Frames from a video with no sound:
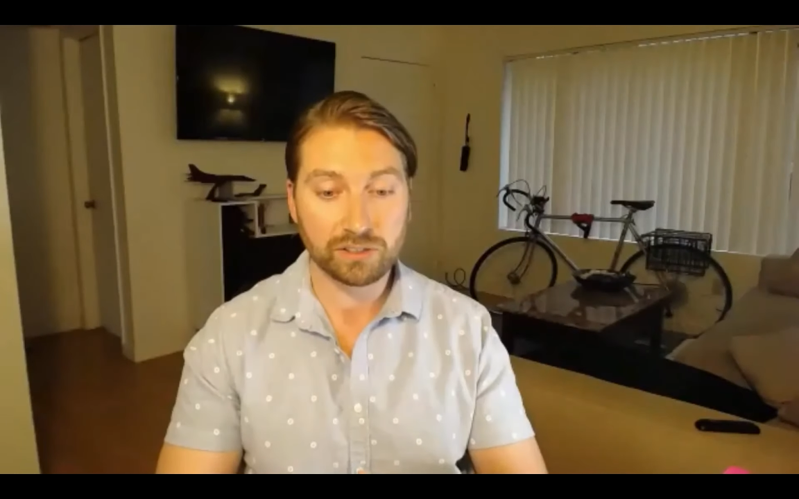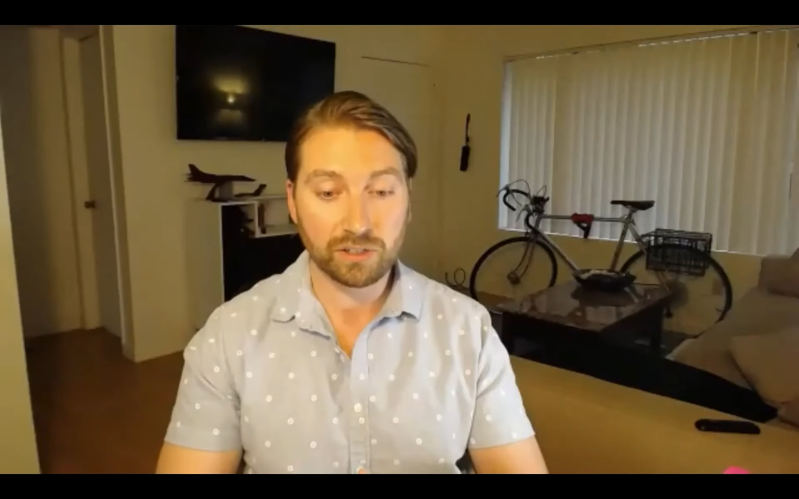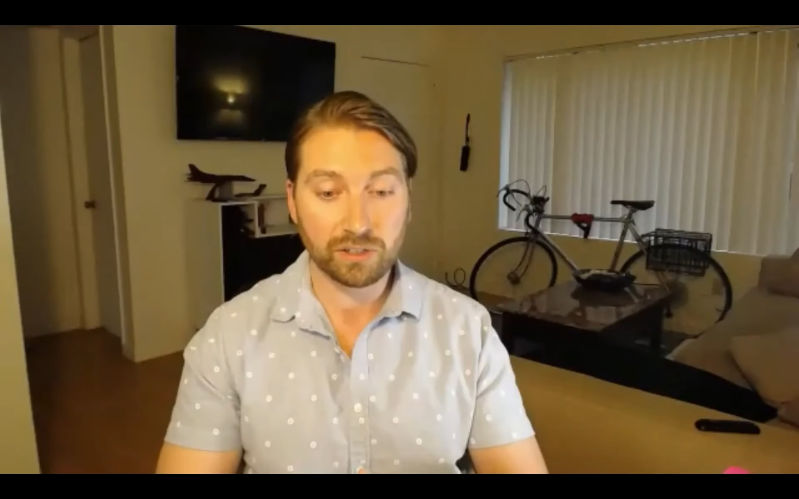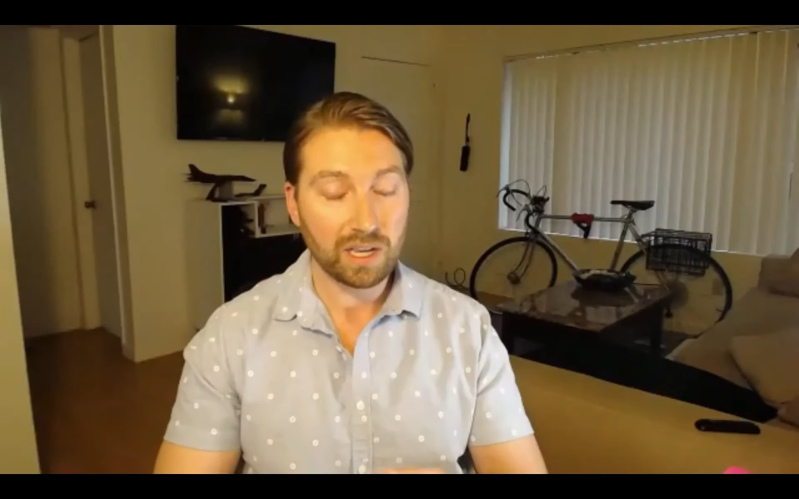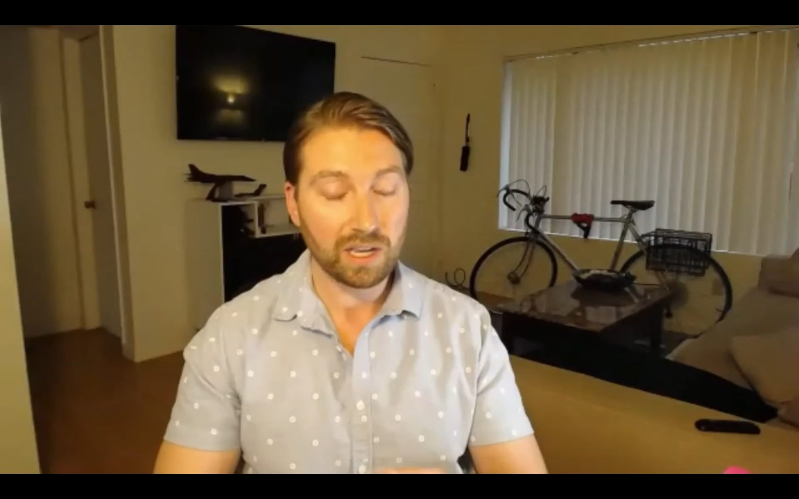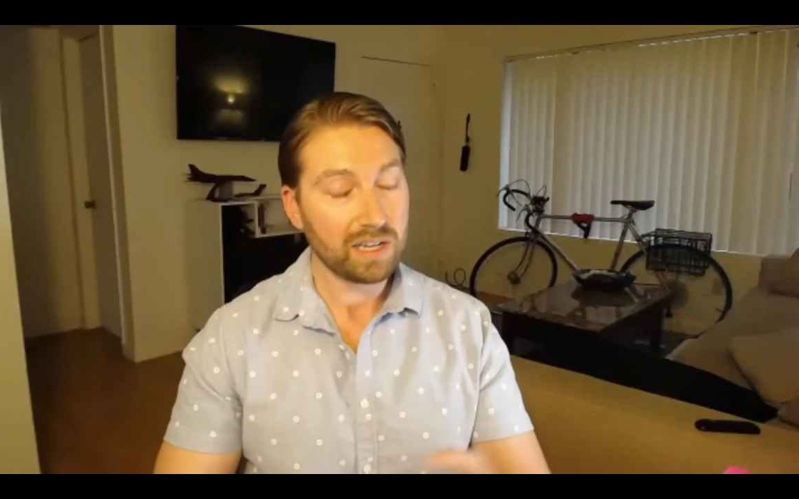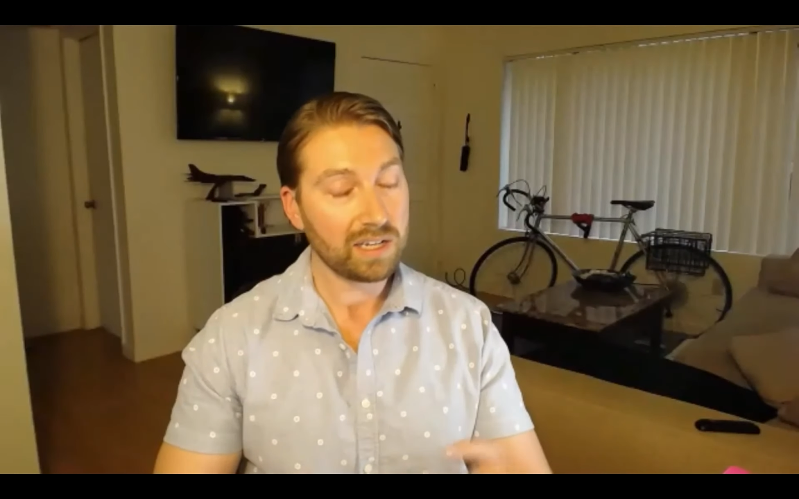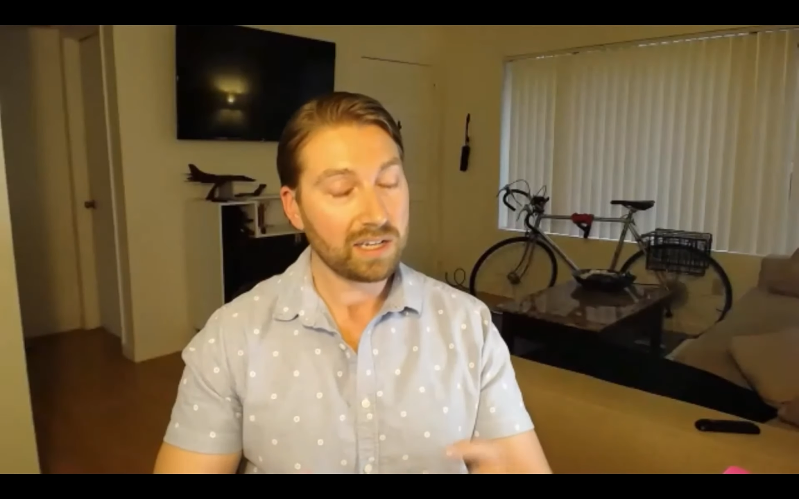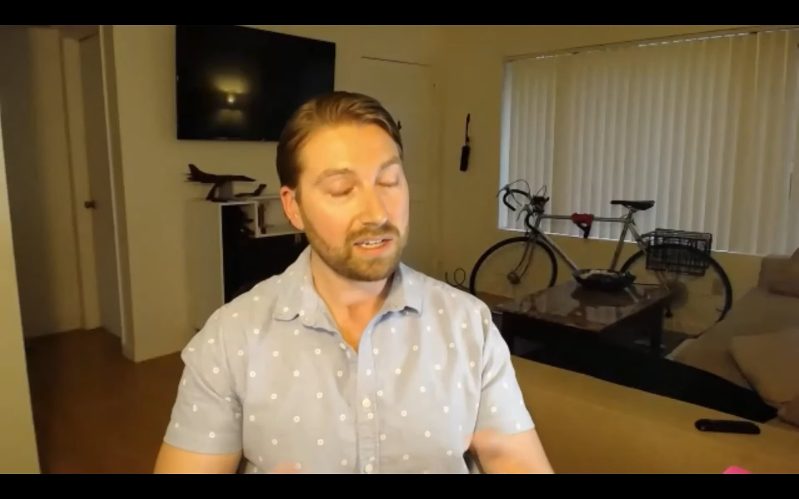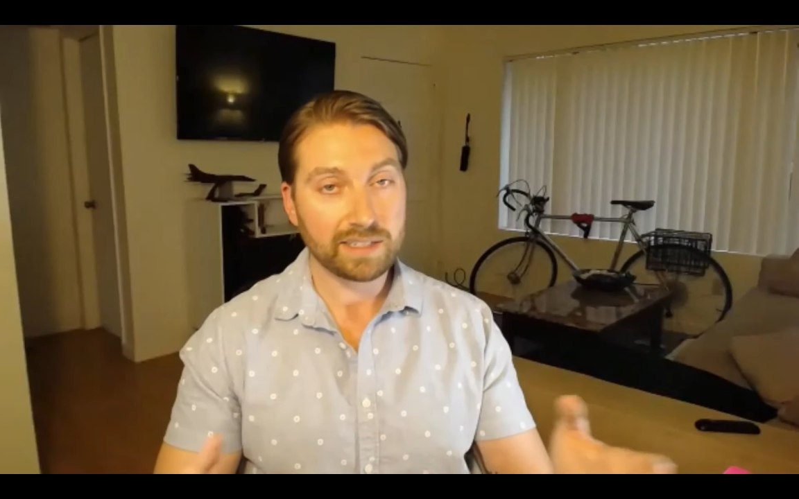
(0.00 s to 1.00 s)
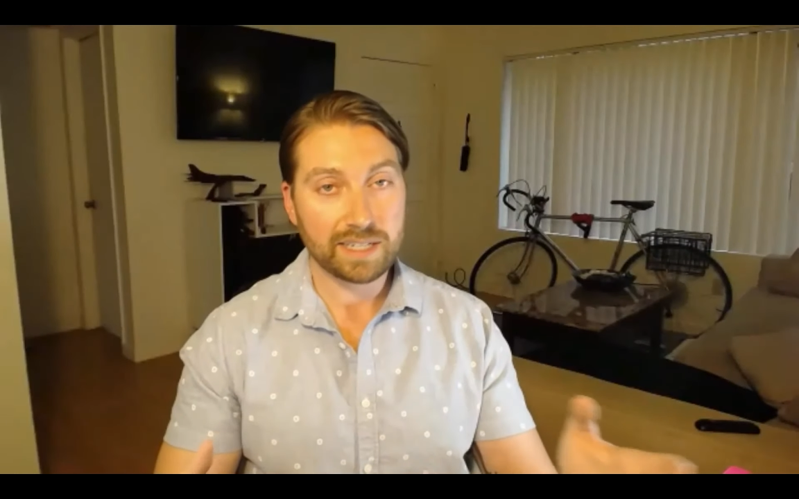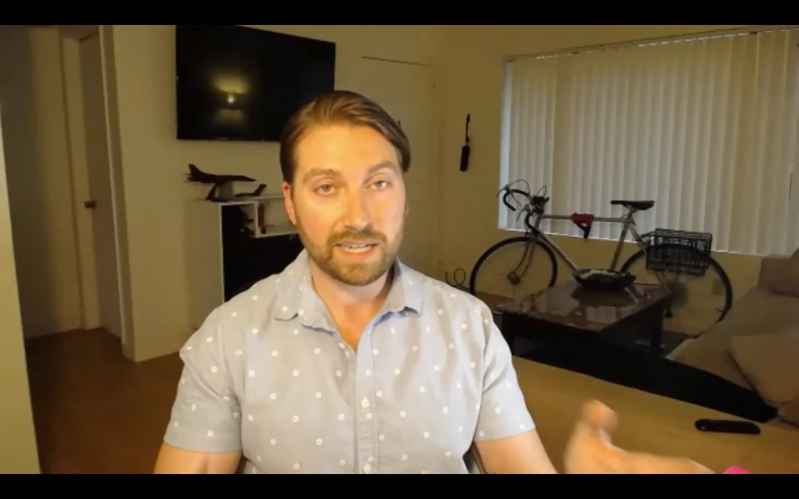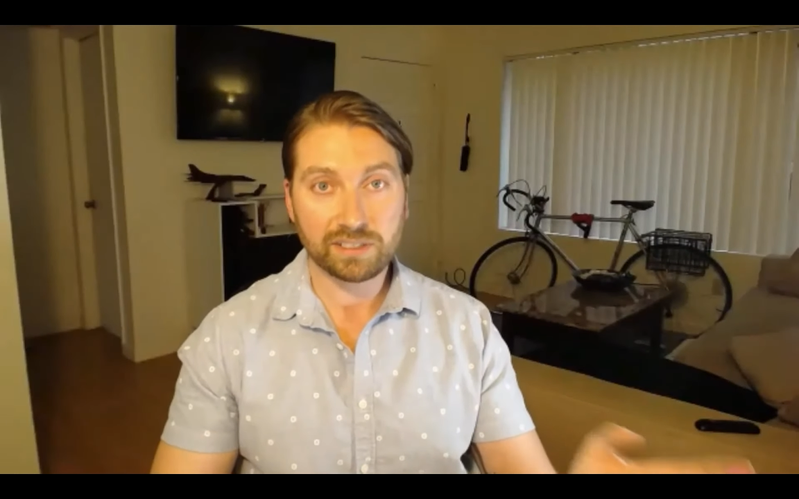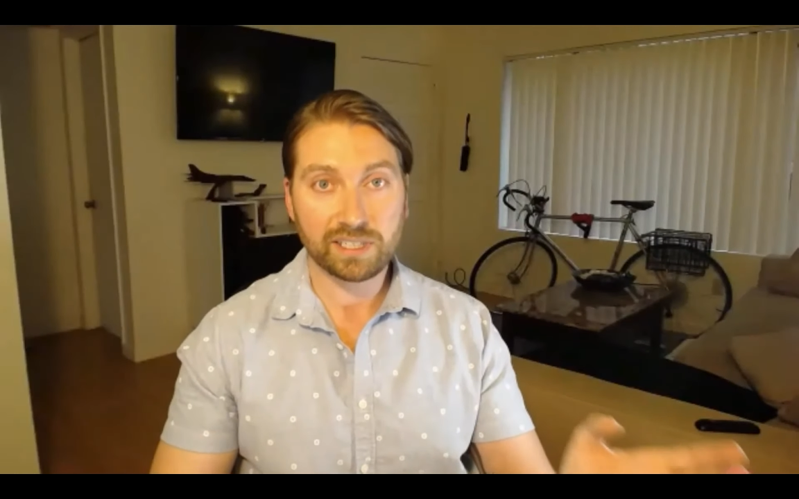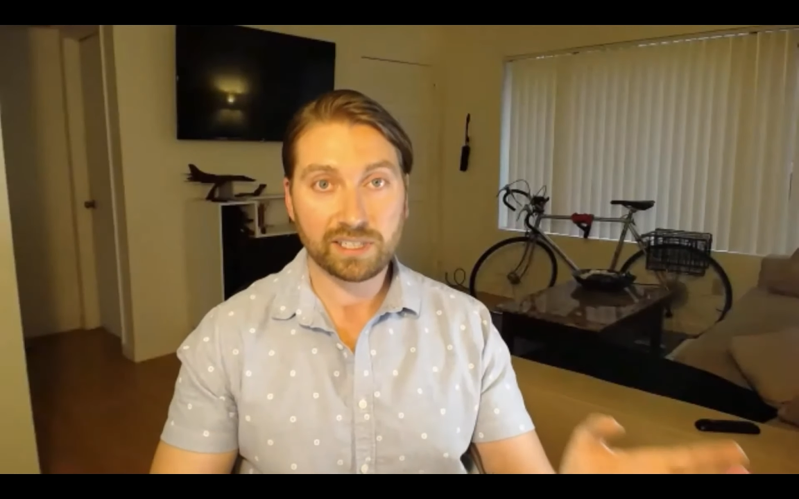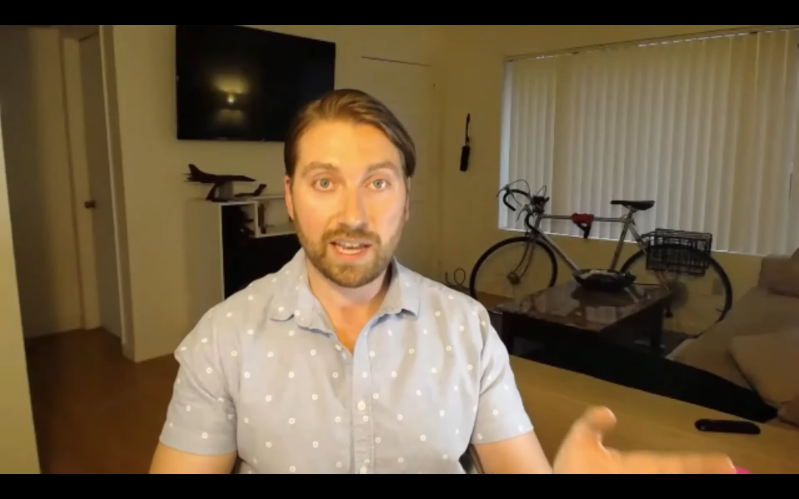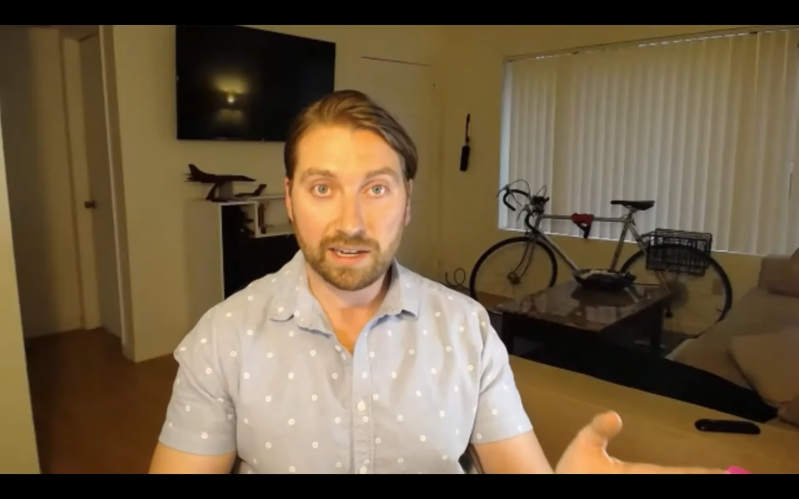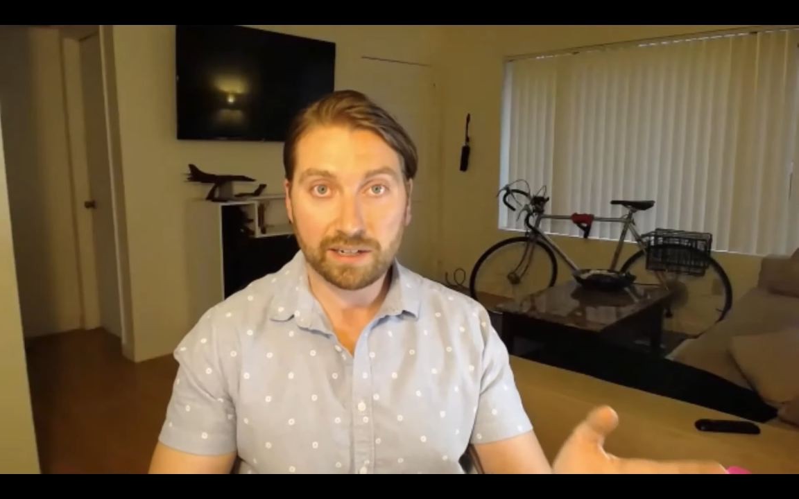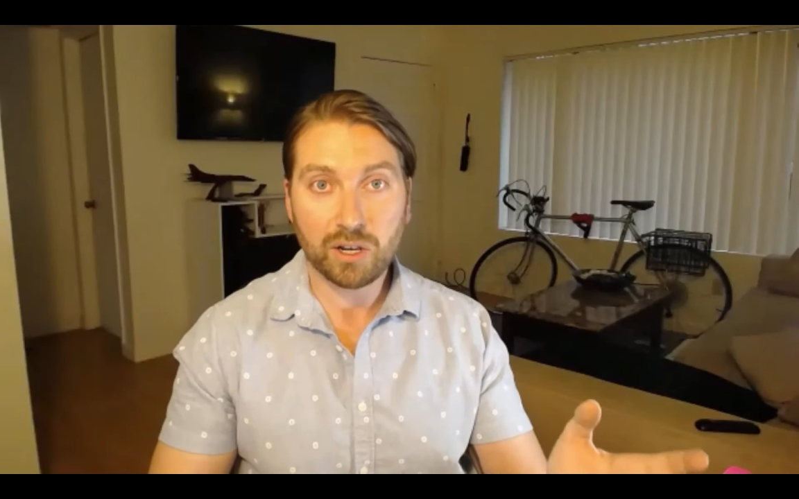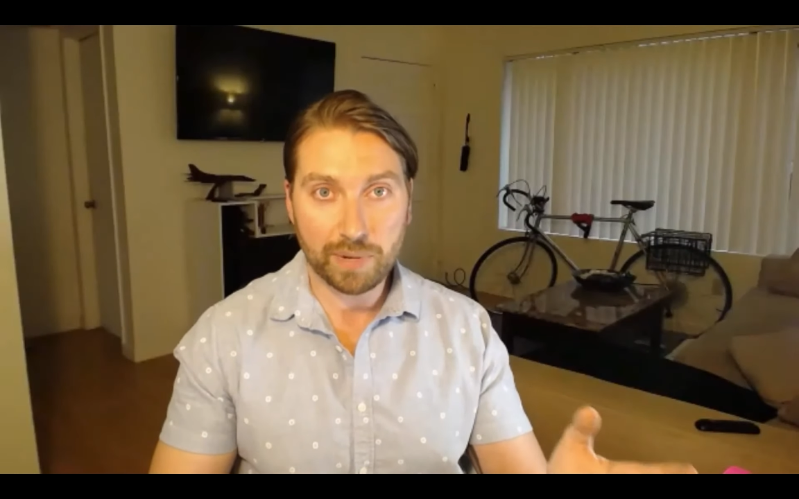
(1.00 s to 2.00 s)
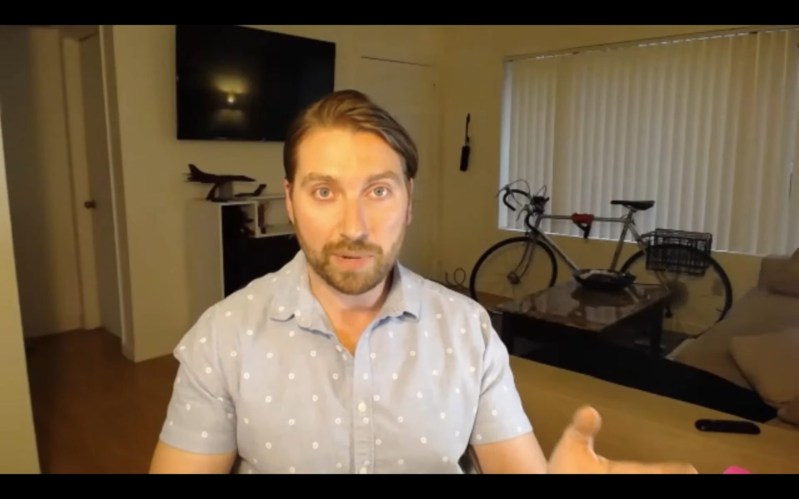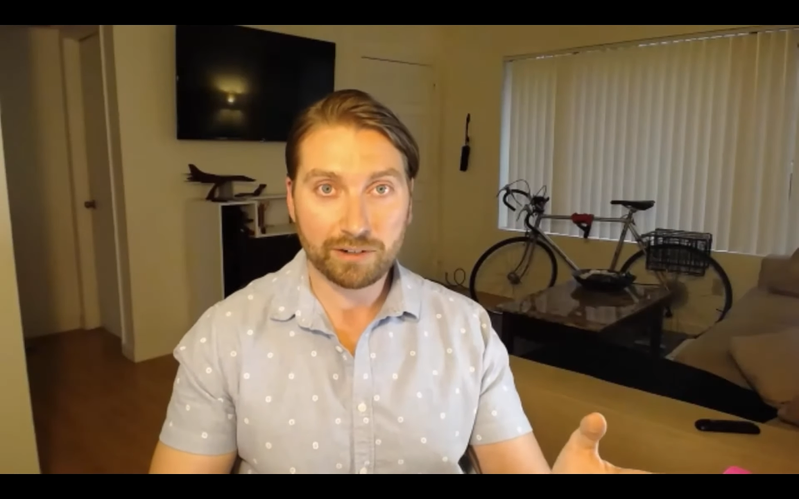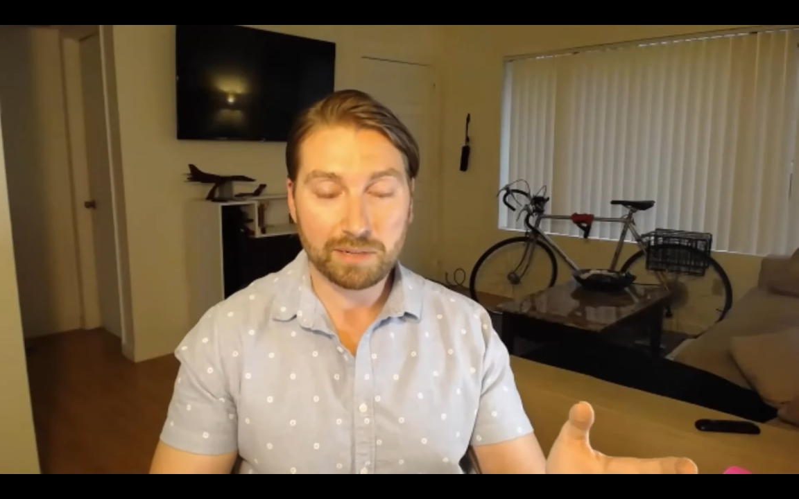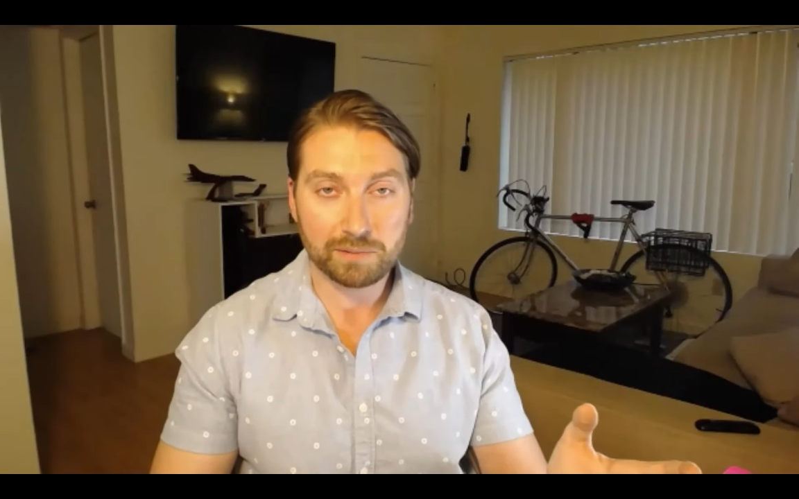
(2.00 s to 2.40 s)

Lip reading: So towns can go bankrupt.